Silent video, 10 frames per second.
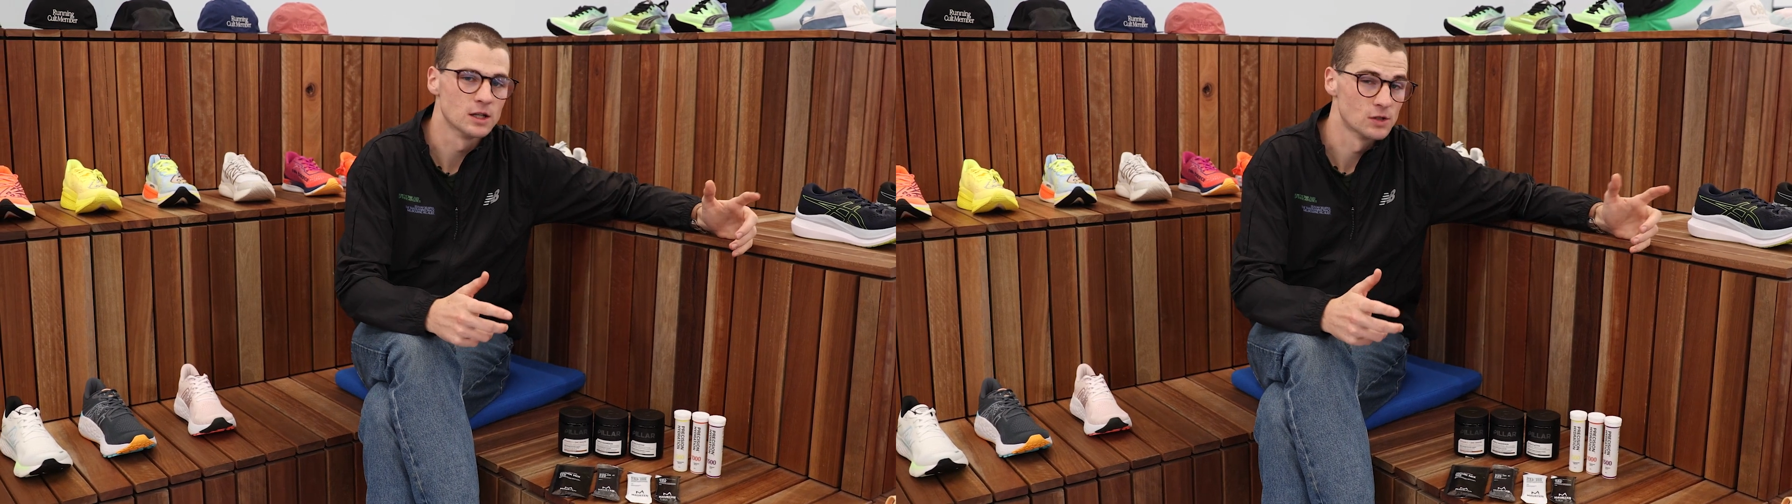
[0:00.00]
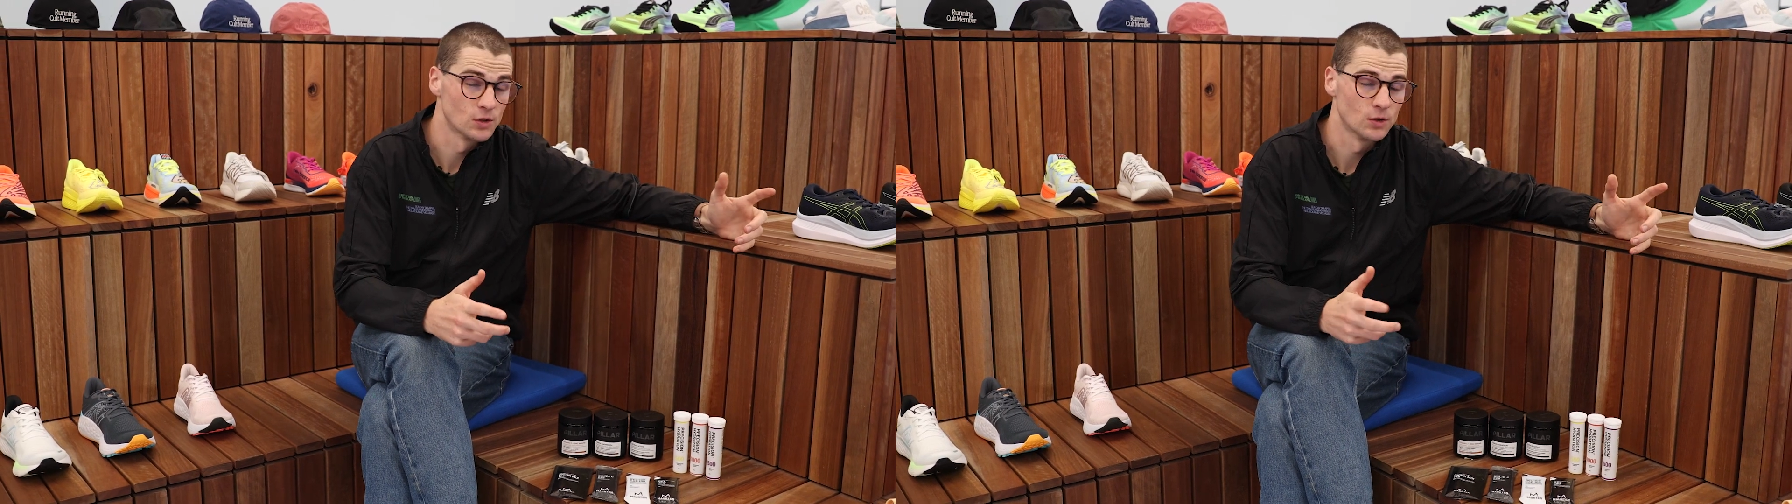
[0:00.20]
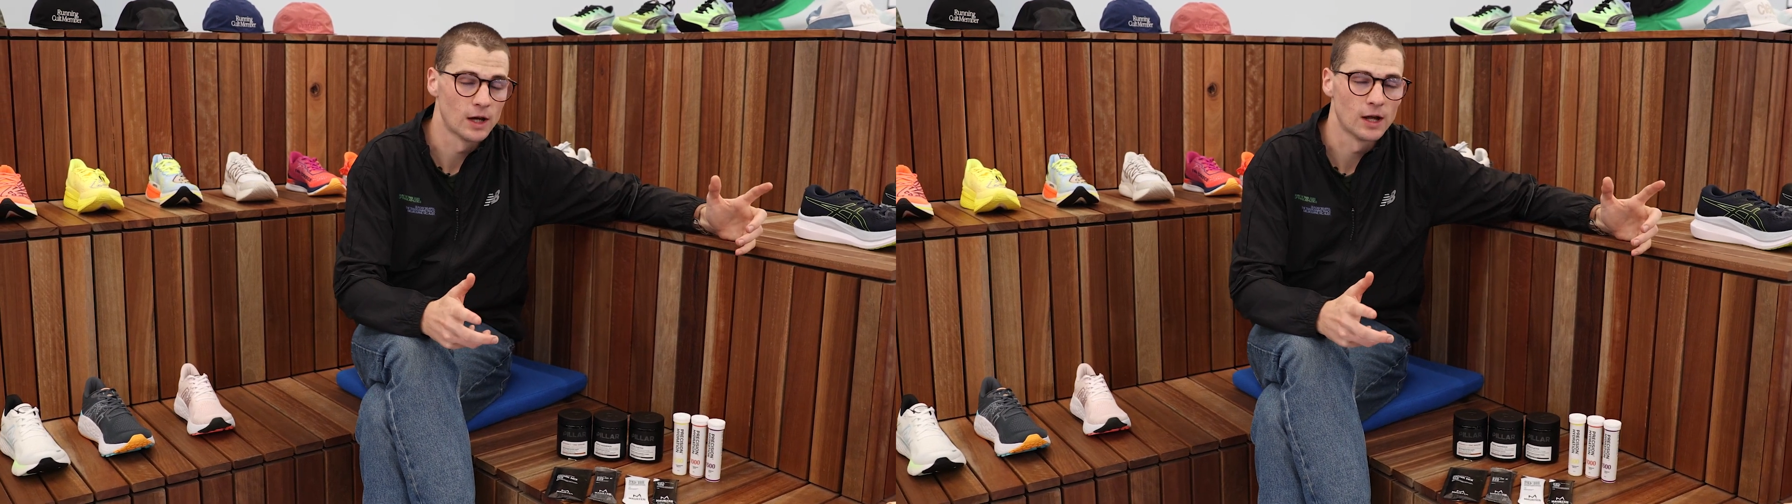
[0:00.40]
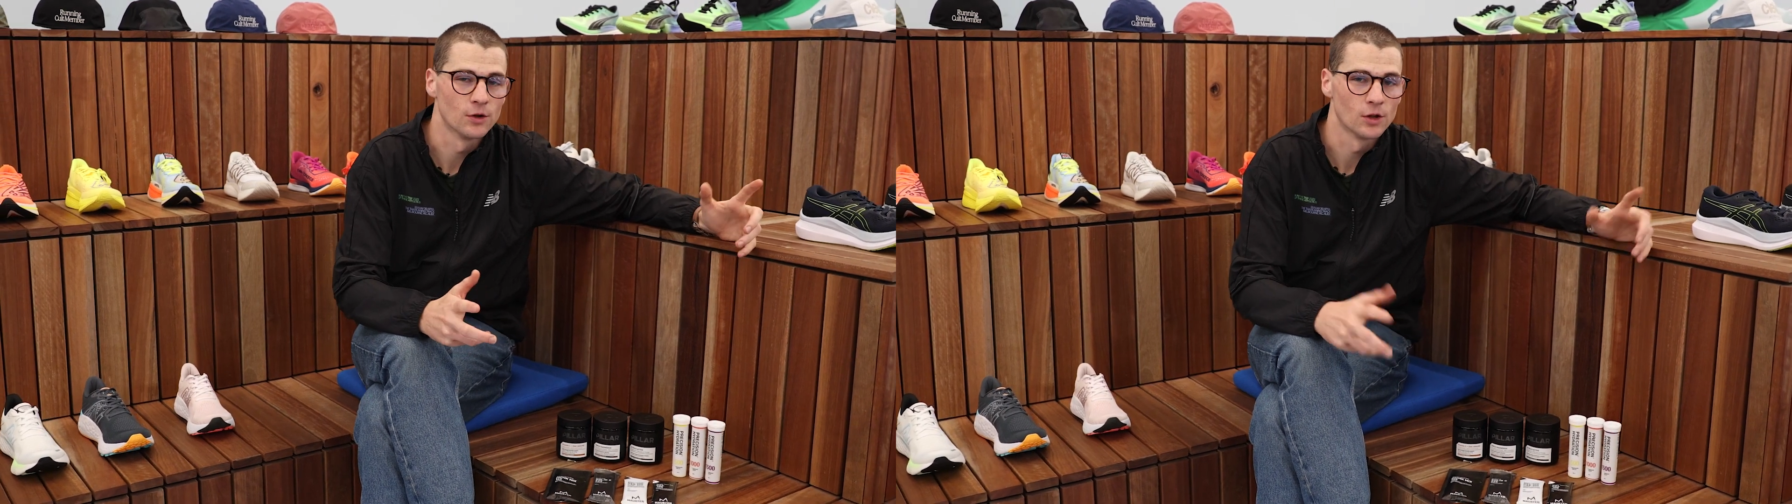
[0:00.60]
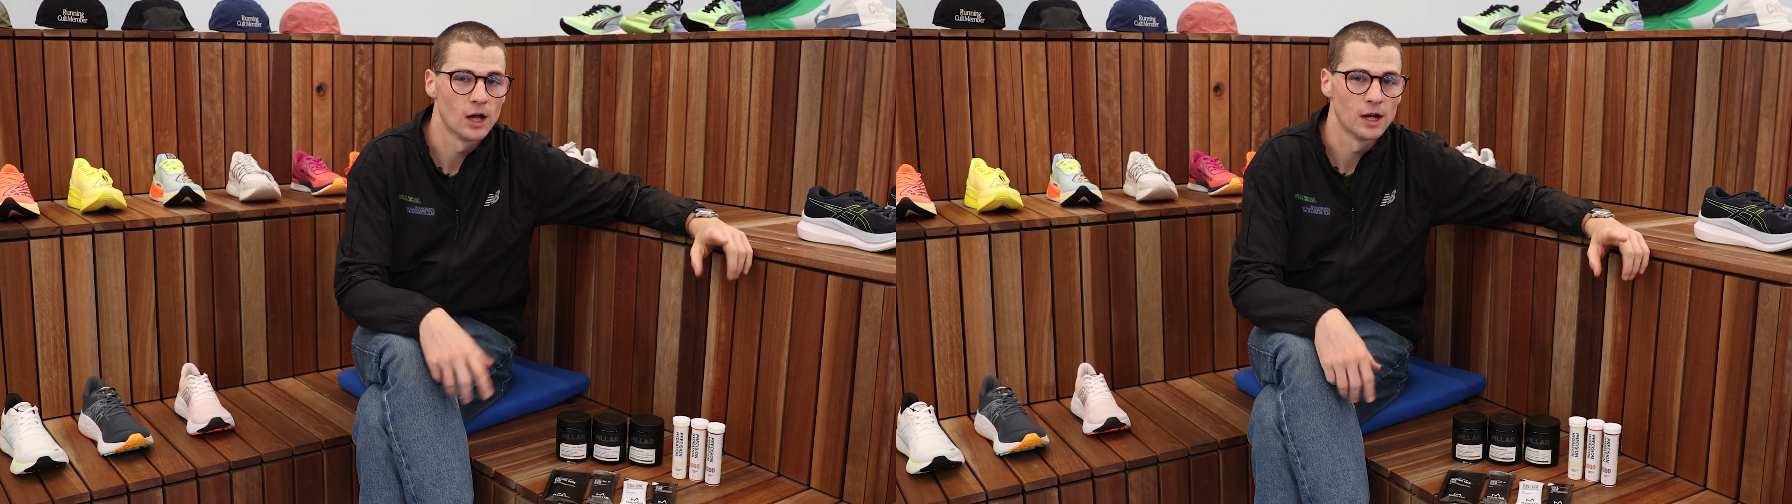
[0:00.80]
in store and
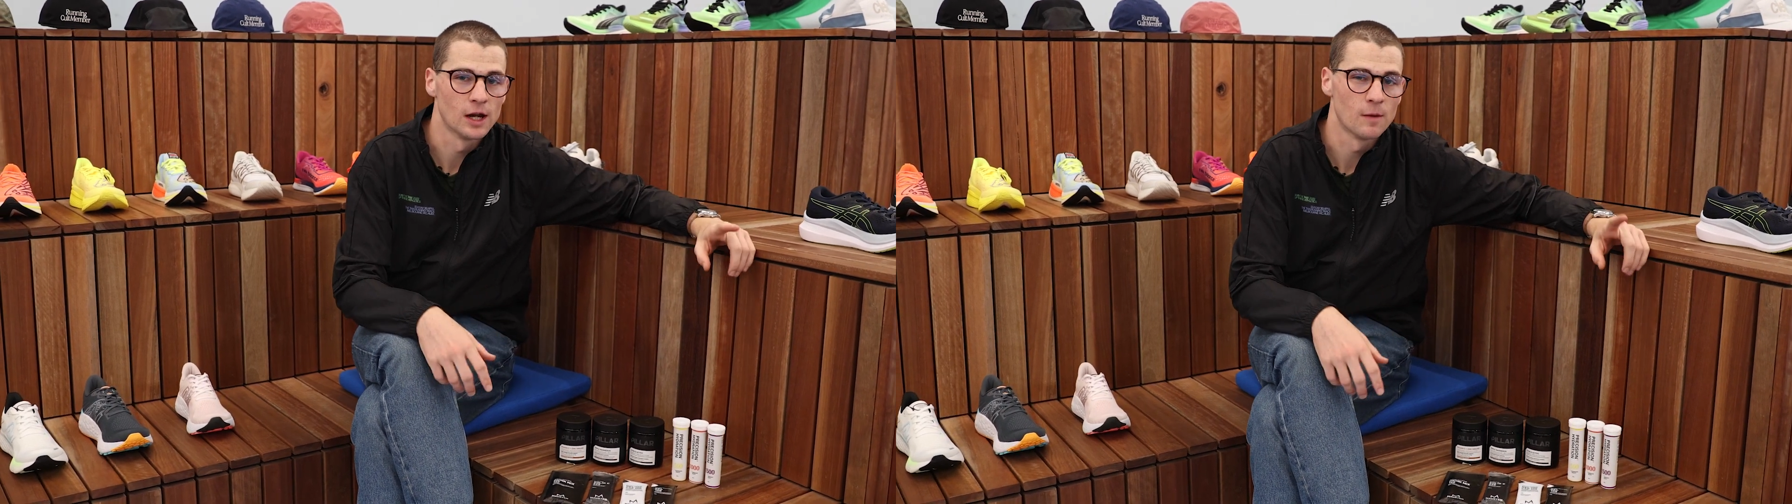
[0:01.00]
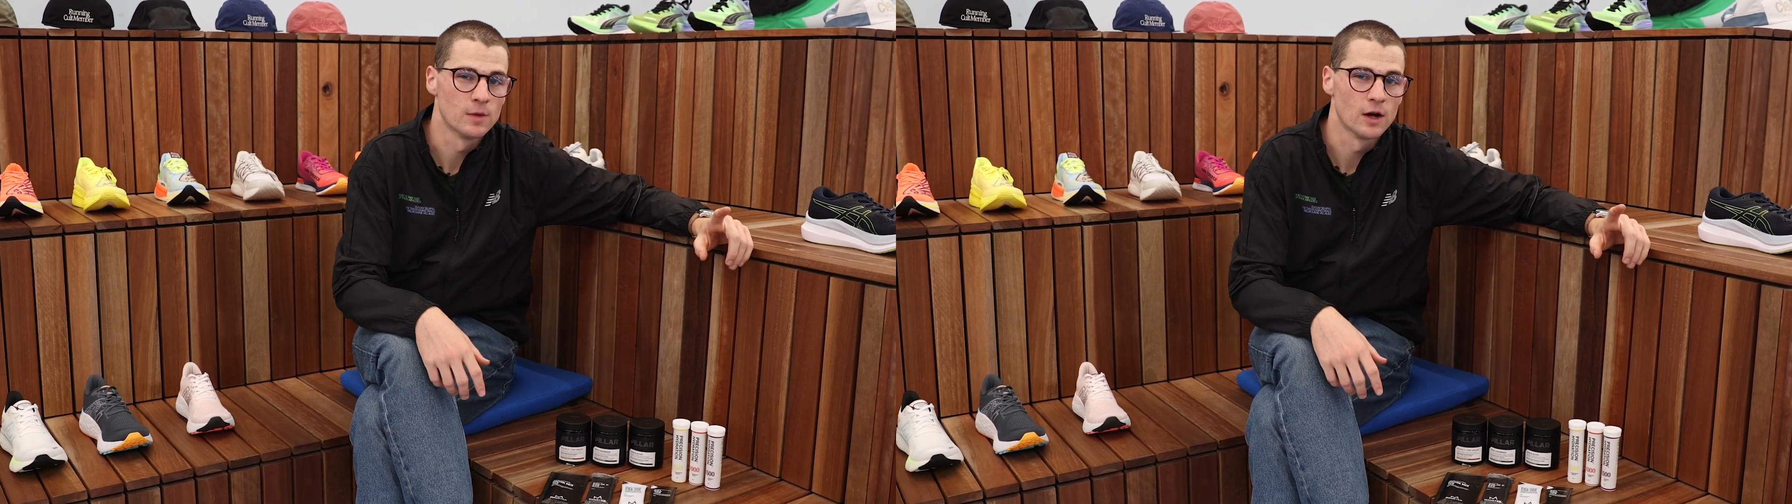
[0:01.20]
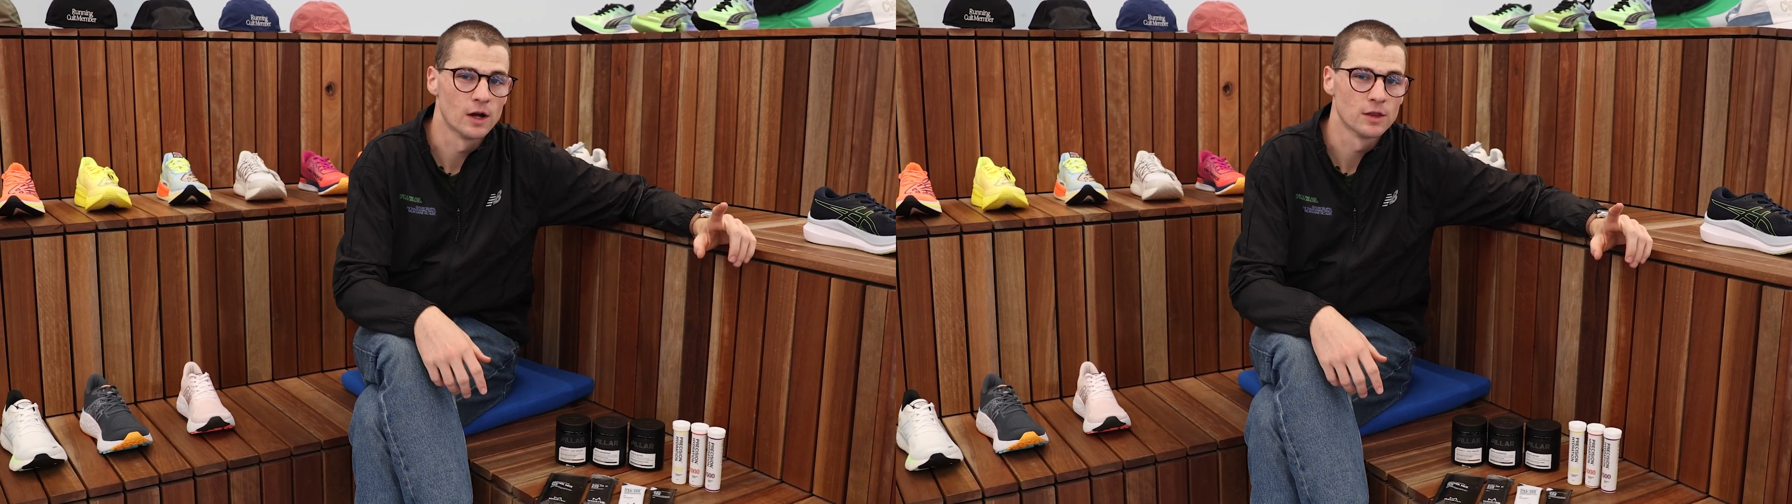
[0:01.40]
online at Up There